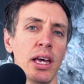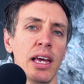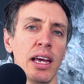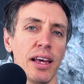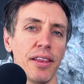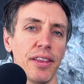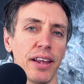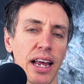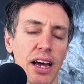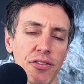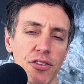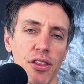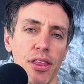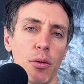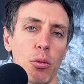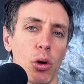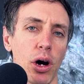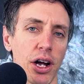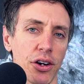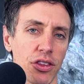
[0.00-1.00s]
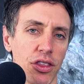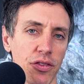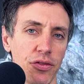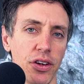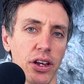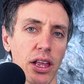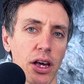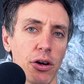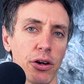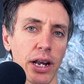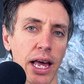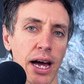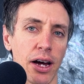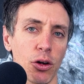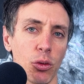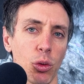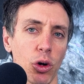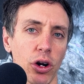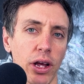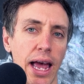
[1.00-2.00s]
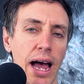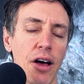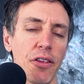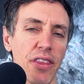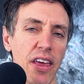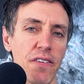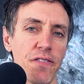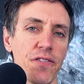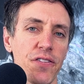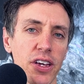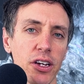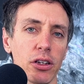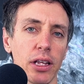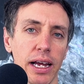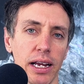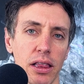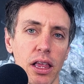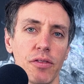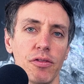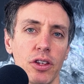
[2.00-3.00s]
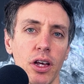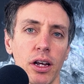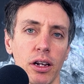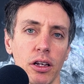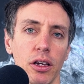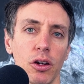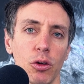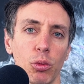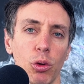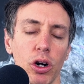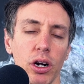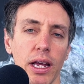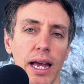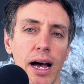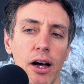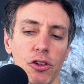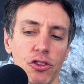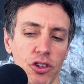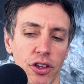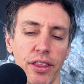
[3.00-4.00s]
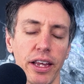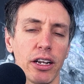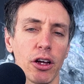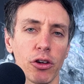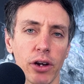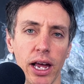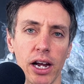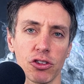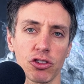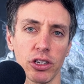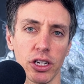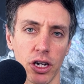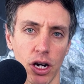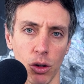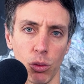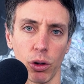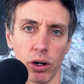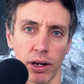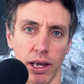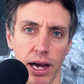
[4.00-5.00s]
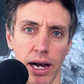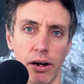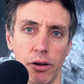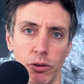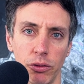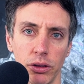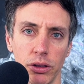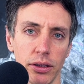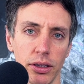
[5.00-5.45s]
And then after they watch the video on how to work out, they feel like they've done a good workout, so they don't actually go work out.